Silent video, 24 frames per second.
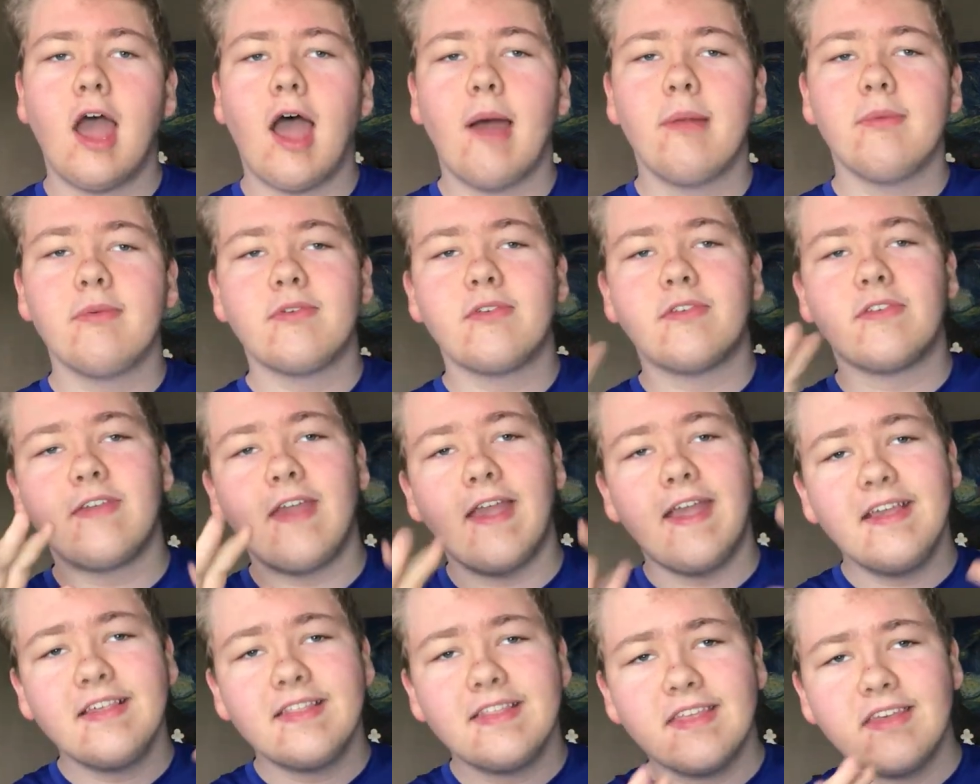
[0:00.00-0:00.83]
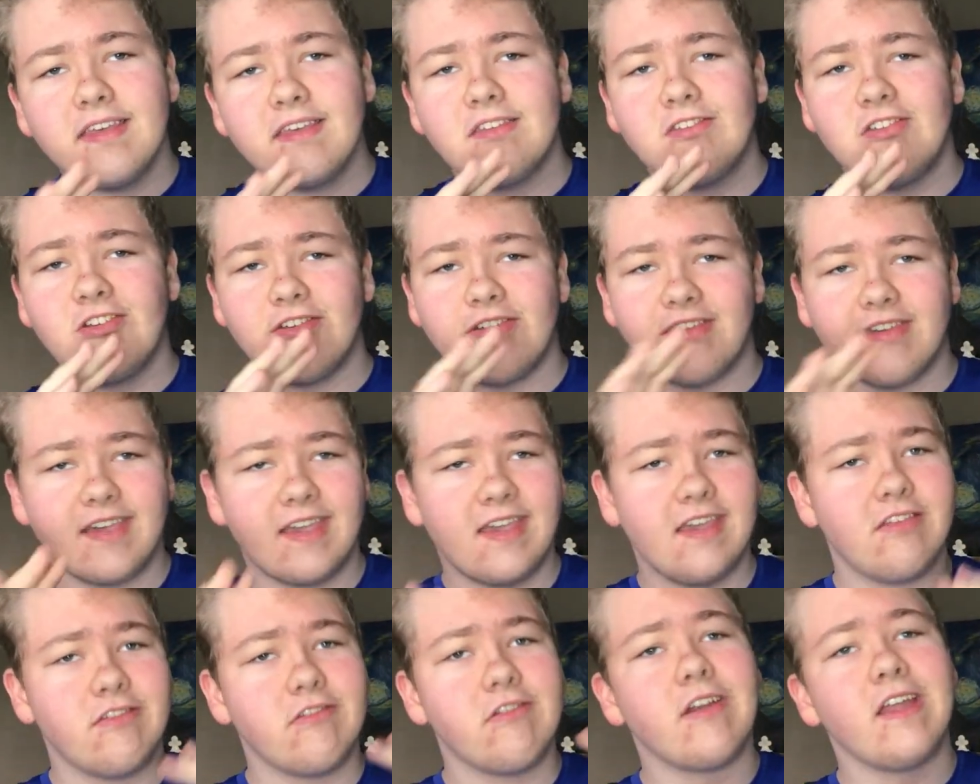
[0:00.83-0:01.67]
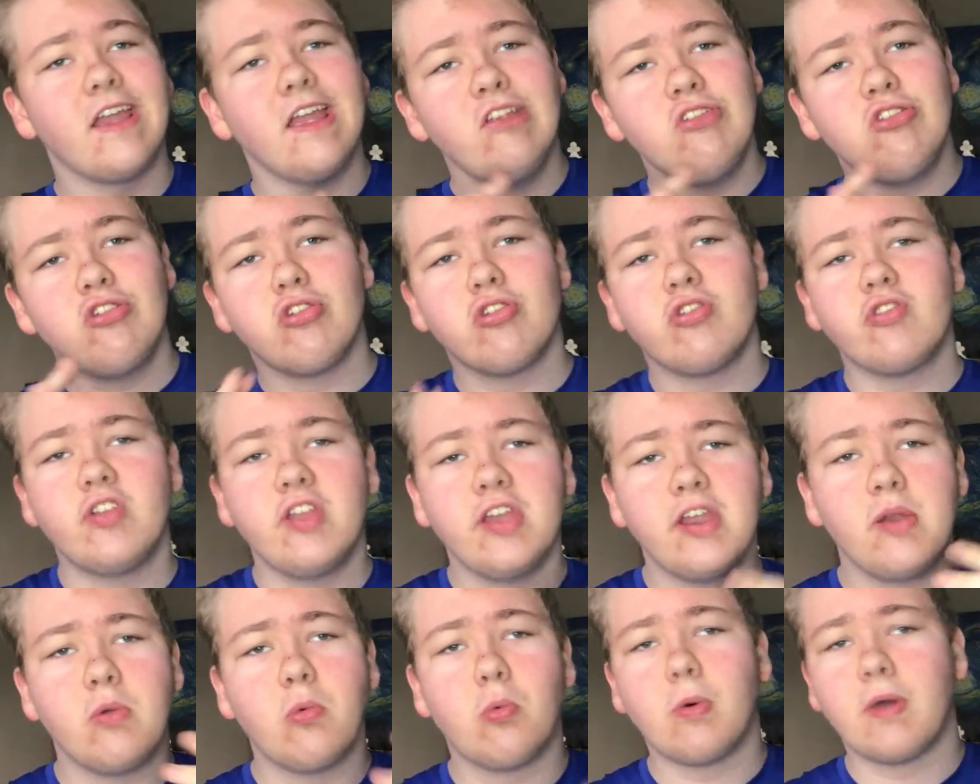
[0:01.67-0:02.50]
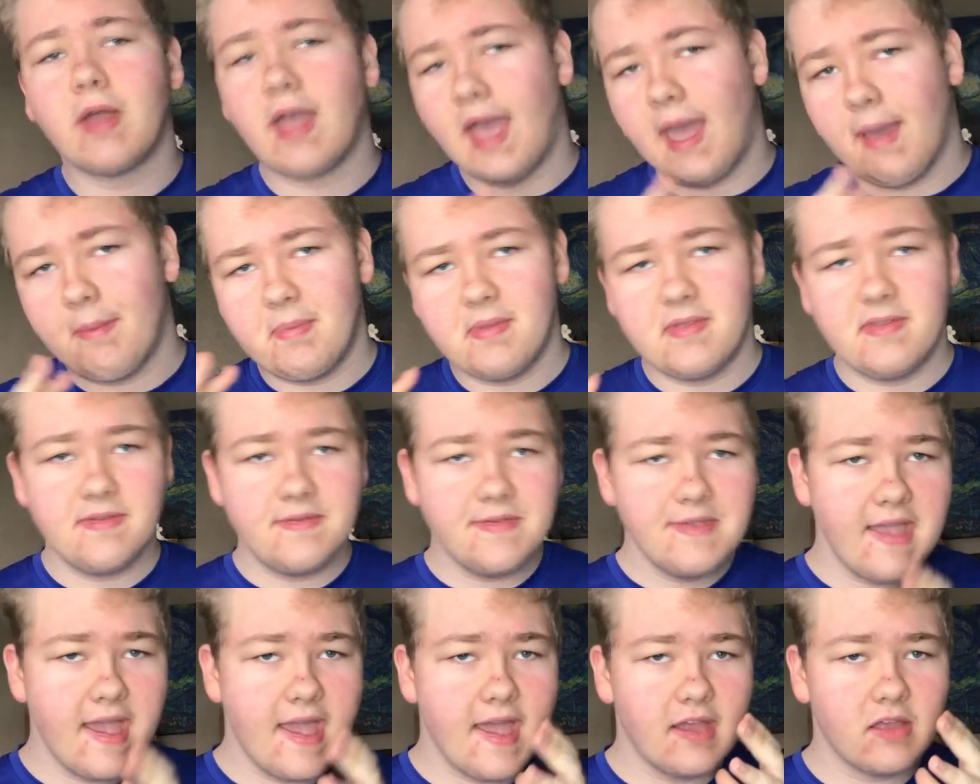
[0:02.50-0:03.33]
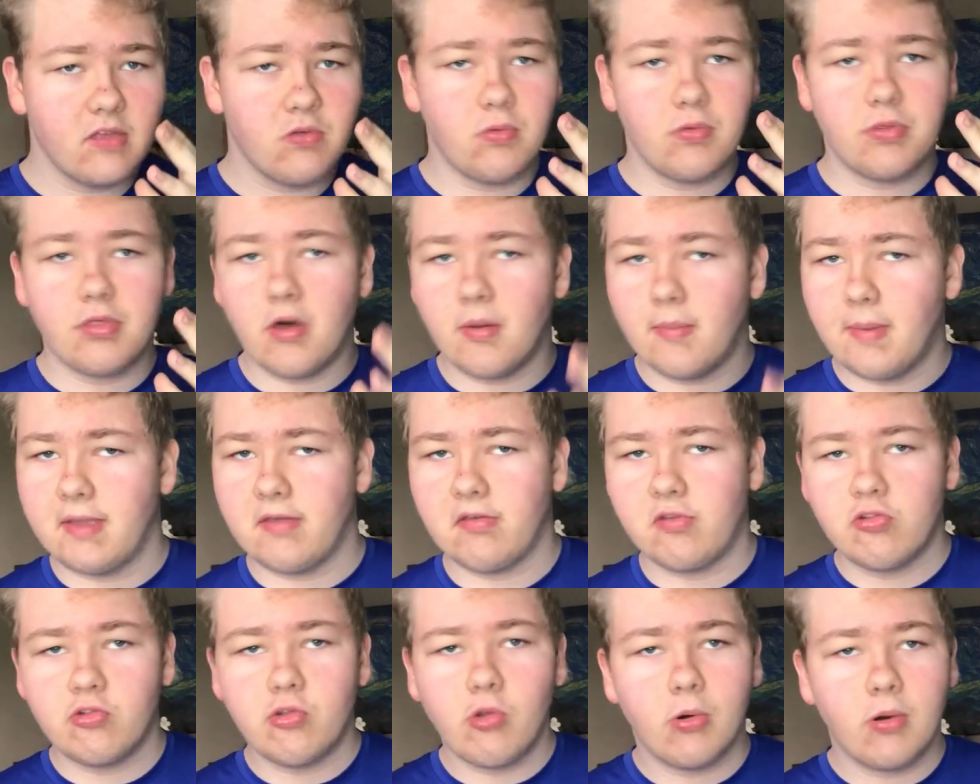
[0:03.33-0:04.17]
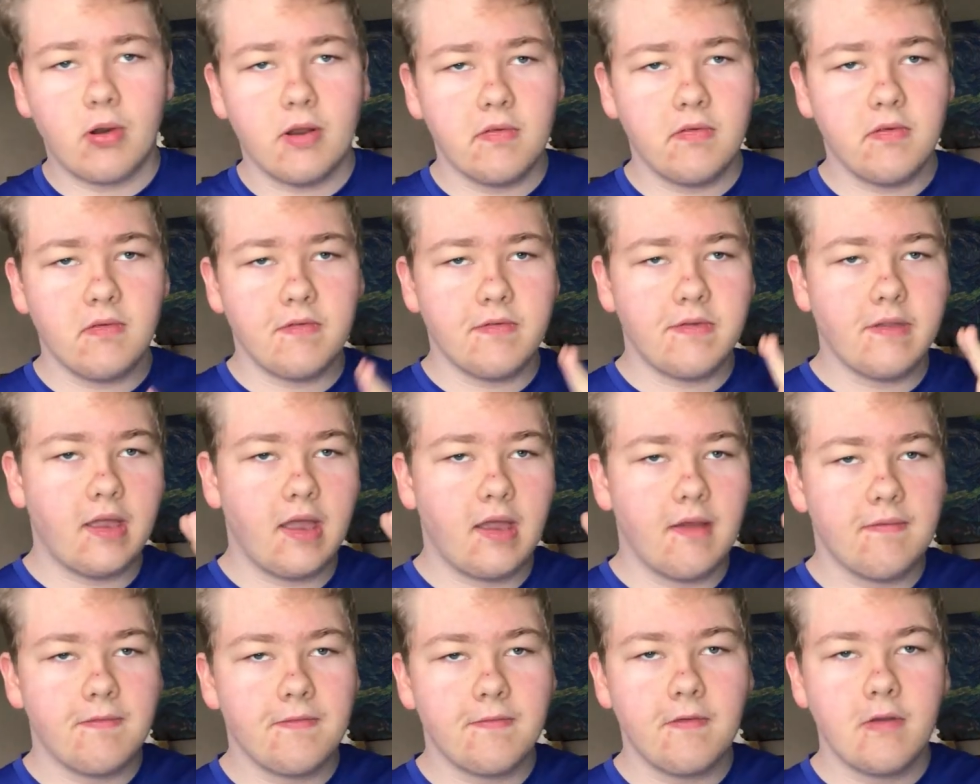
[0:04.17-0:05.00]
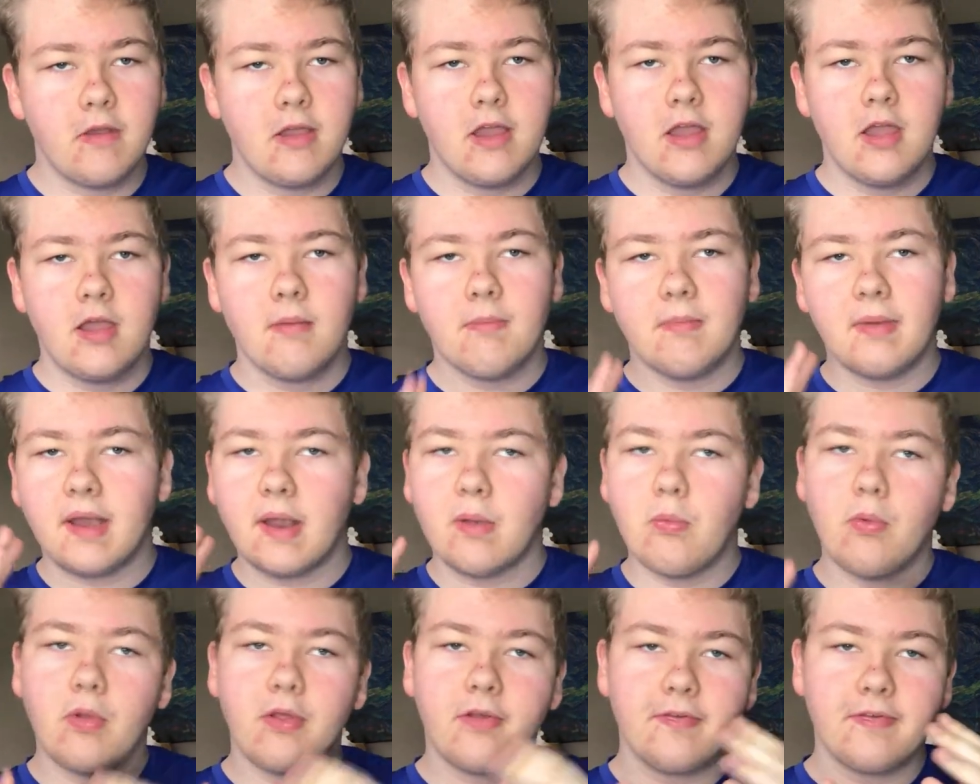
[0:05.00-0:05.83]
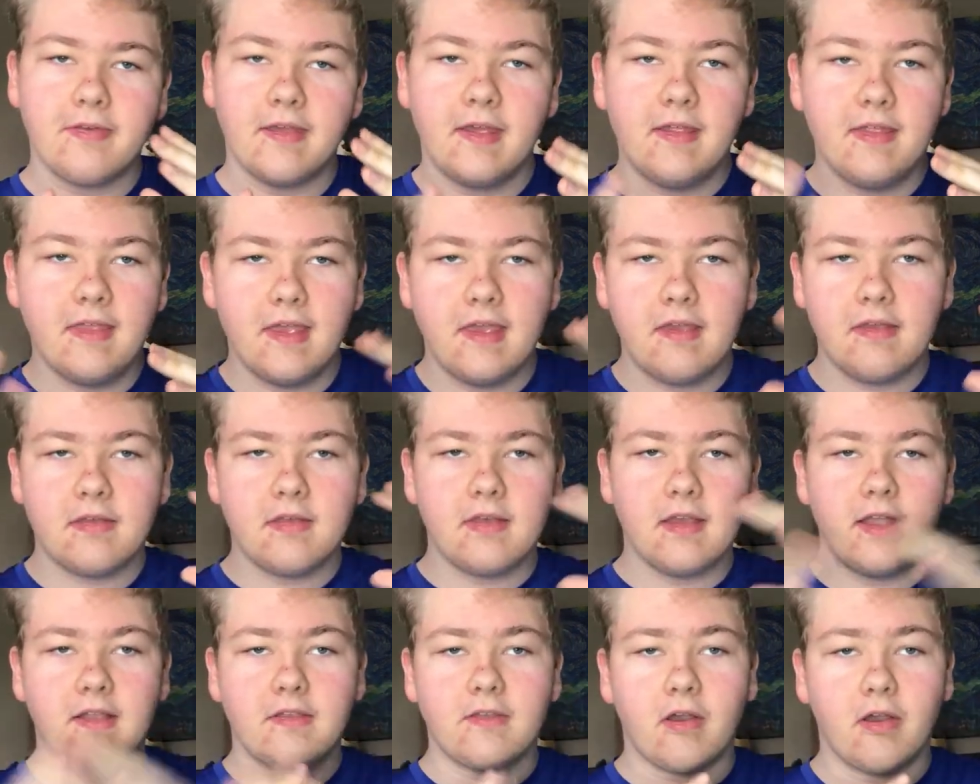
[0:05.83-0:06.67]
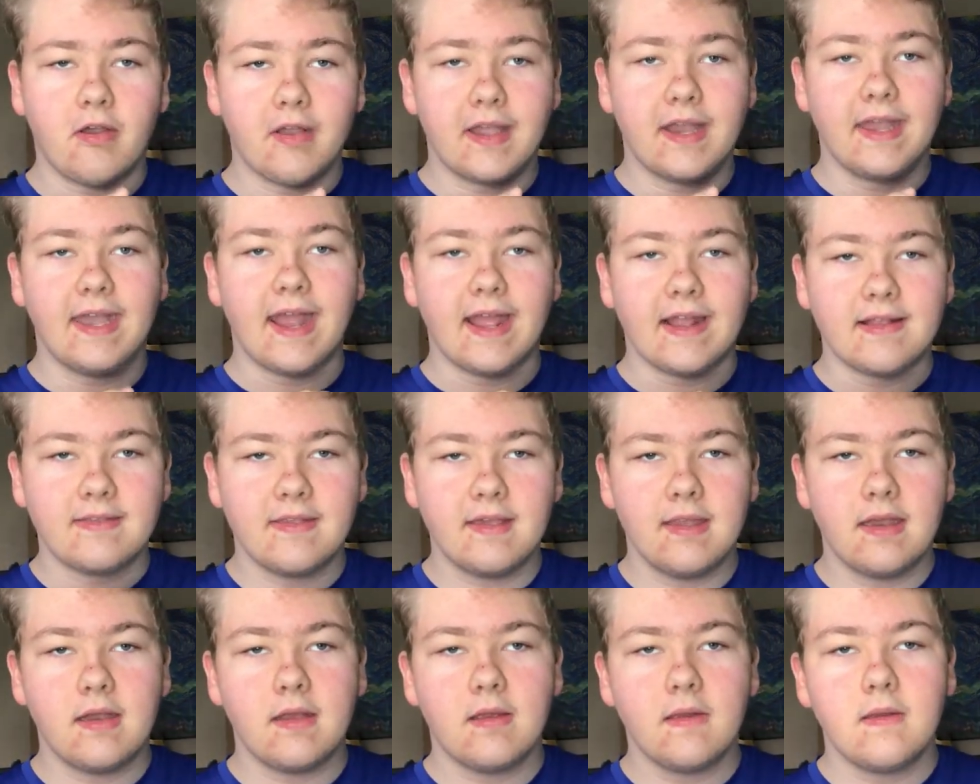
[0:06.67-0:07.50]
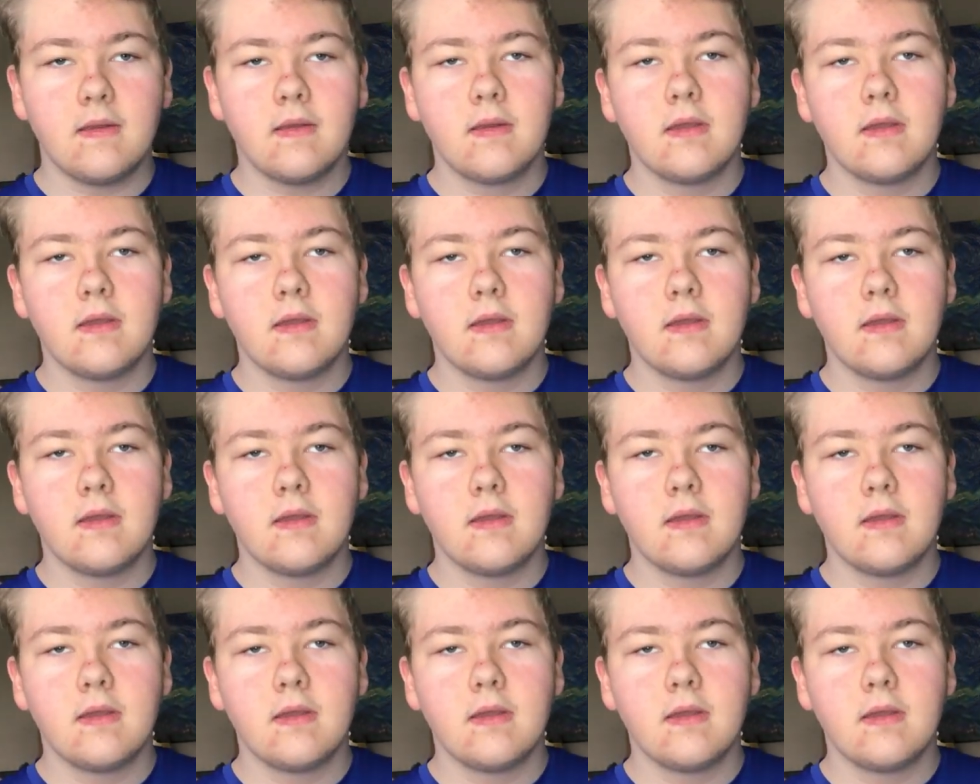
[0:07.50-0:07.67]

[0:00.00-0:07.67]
I'm just saying this just in case you're interested in what happens next with all my stories and stuff, but I will say this, it's all connected.